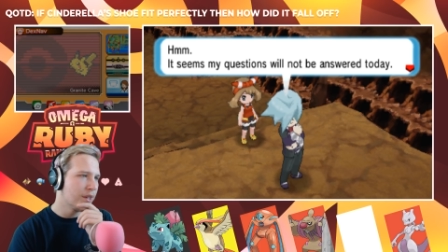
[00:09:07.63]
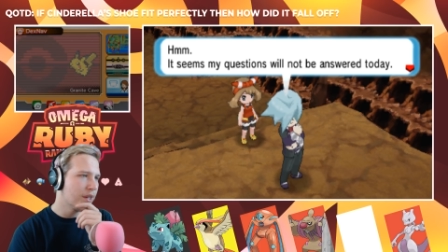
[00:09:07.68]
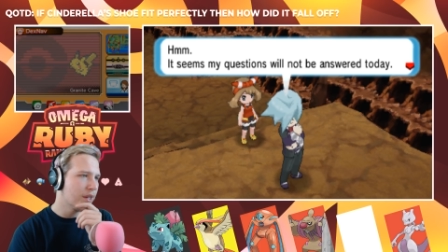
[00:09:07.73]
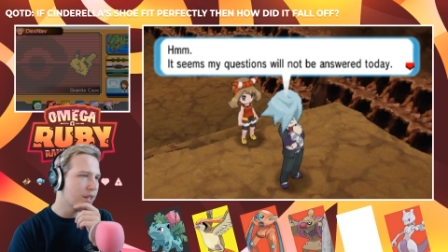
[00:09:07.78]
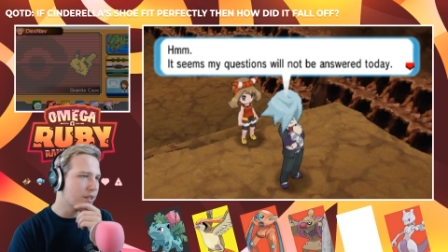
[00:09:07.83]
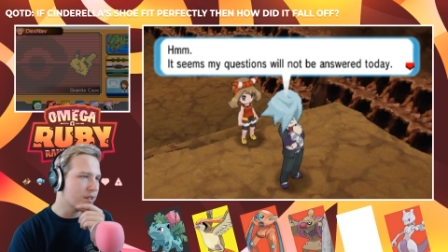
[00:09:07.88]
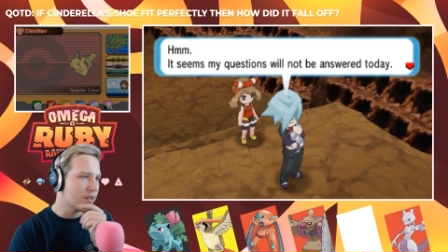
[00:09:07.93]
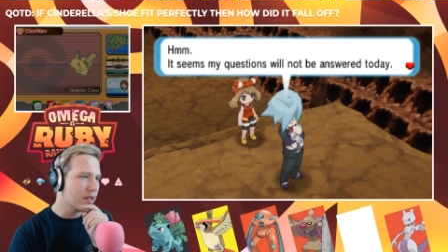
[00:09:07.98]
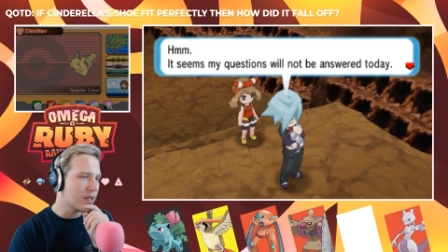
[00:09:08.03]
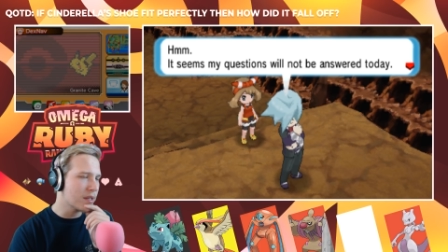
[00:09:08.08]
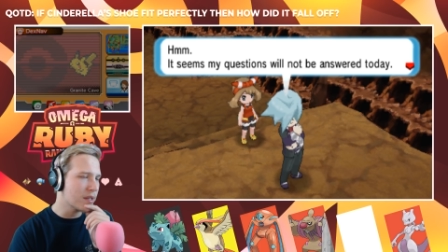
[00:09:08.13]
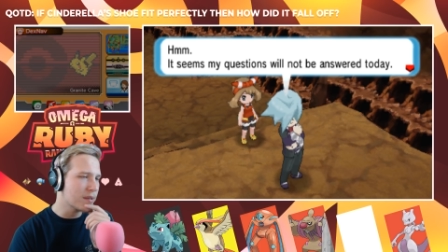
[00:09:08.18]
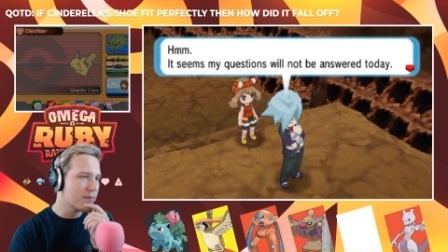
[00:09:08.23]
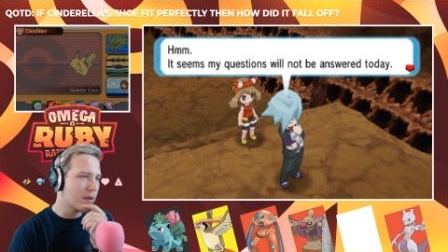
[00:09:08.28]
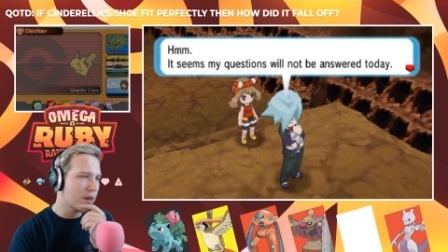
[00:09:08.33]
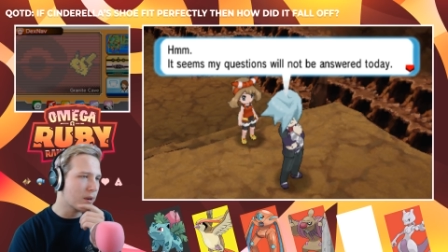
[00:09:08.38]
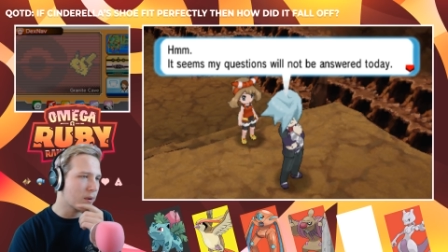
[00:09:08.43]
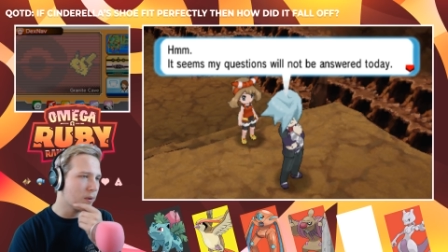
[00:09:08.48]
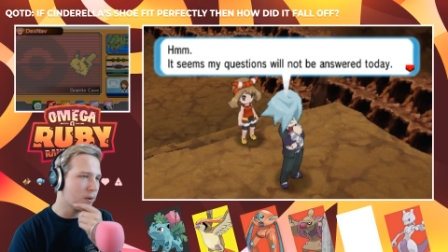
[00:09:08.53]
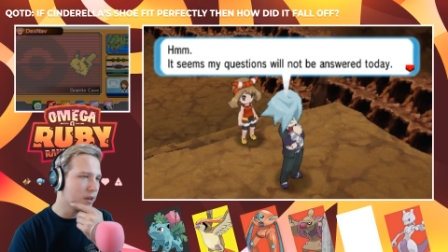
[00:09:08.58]
It seems
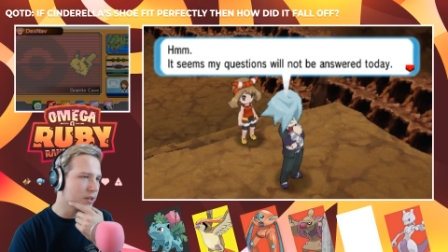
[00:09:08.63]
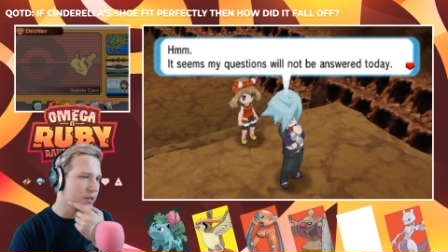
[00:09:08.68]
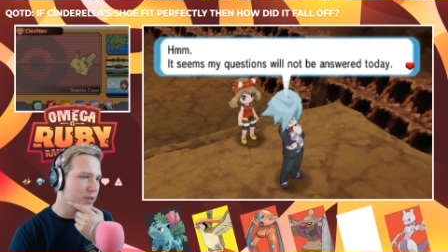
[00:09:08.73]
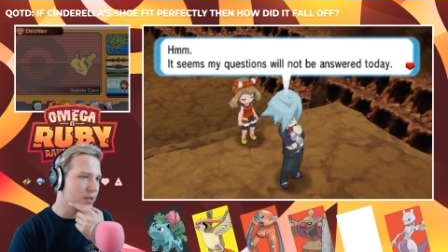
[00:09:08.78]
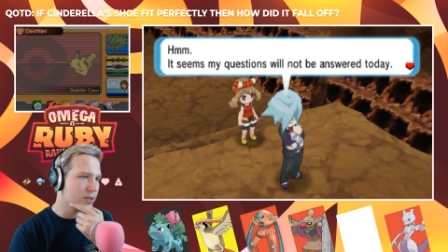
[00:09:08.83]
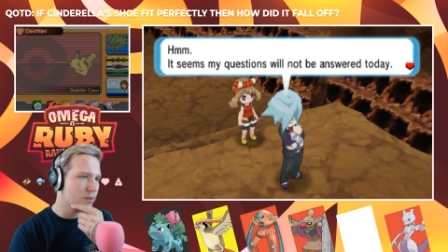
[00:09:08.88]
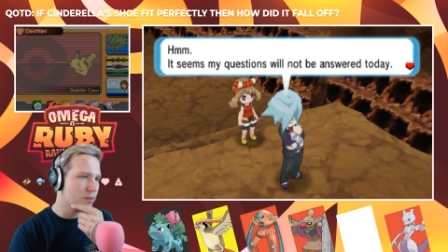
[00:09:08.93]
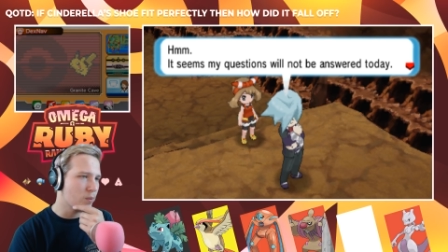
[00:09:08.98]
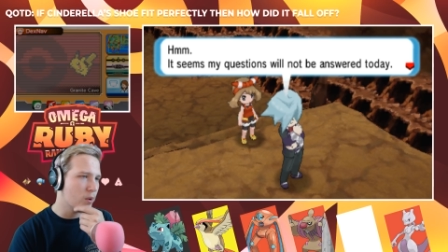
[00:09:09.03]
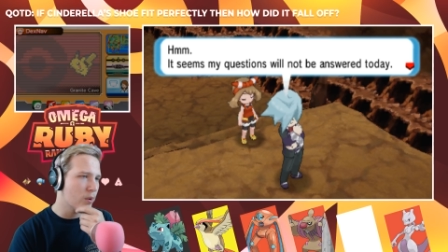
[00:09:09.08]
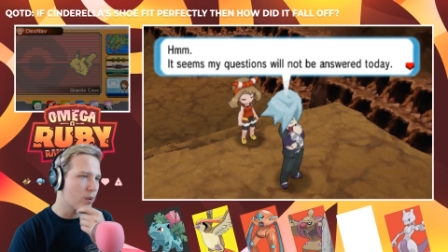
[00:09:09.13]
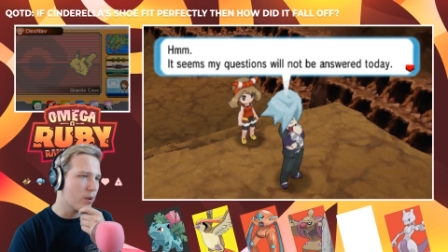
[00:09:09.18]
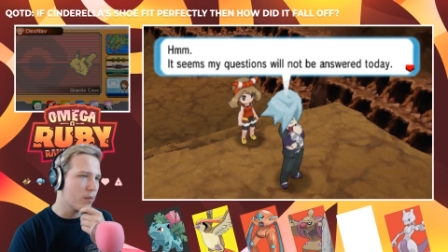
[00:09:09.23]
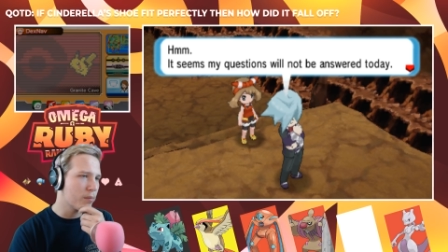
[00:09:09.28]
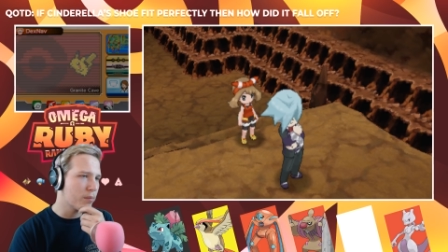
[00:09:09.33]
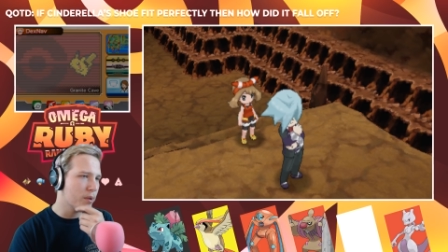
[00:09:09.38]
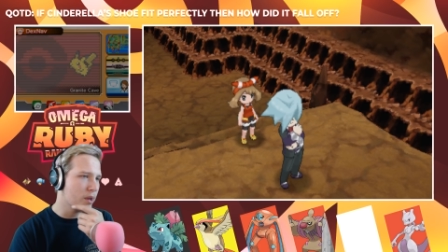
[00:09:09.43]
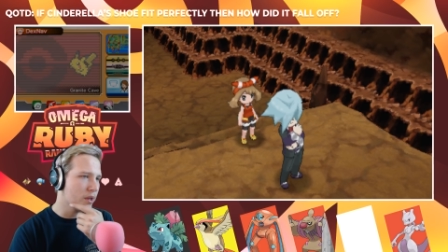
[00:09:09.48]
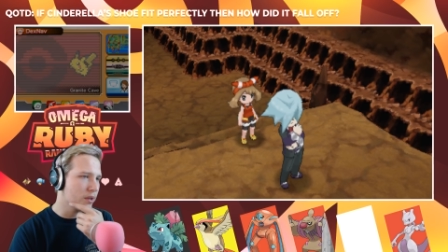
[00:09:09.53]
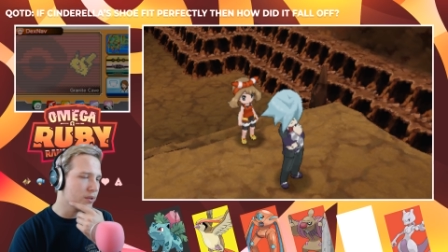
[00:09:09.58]
my questions will not
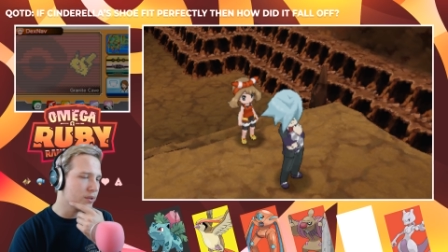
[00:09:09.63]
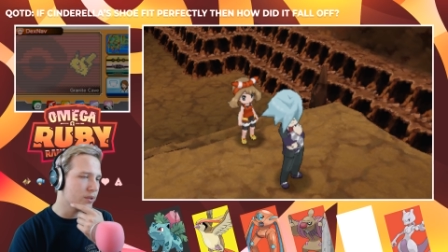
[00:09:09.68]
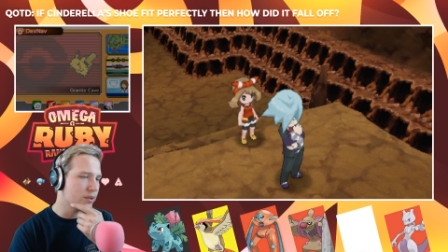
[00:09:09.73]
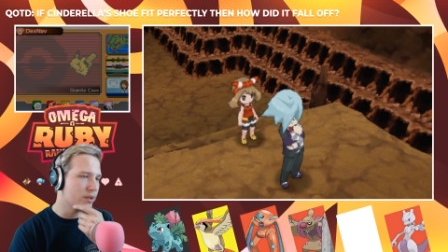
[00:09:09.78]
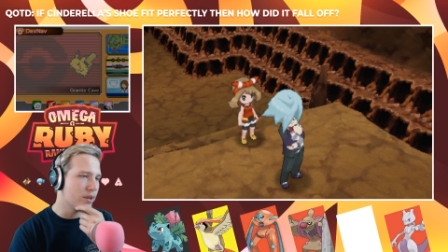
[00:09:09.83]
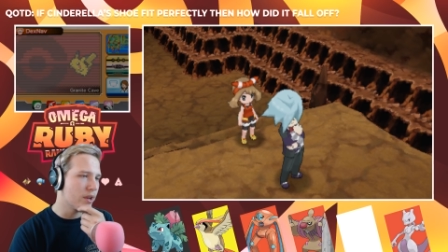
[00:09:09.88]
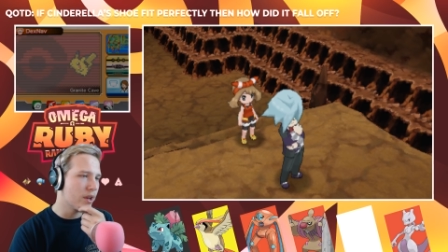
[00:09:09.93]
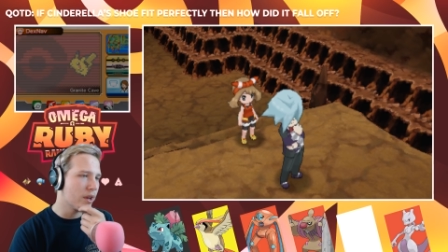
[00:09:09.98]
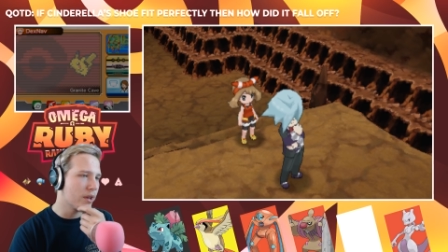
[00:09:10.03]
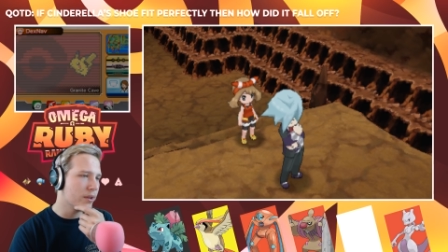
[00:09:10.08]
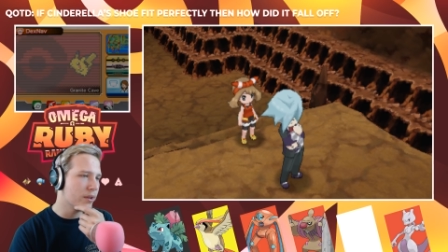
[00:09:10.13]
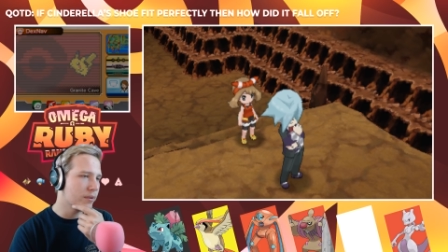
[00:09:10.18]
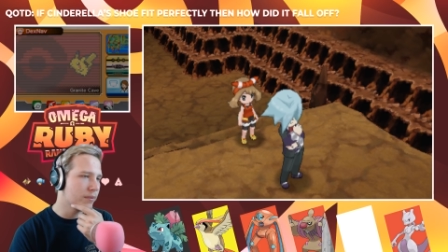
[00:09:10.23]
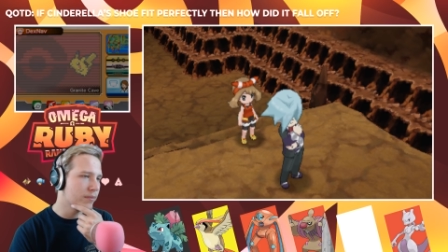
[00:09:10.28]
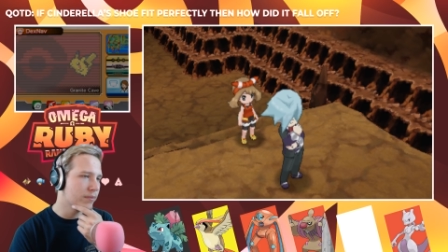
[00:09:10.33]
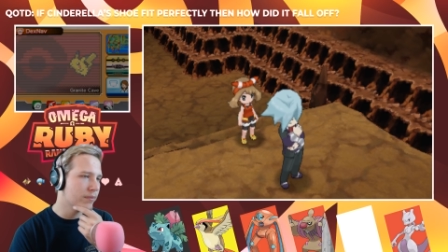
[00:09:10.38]
be answered today.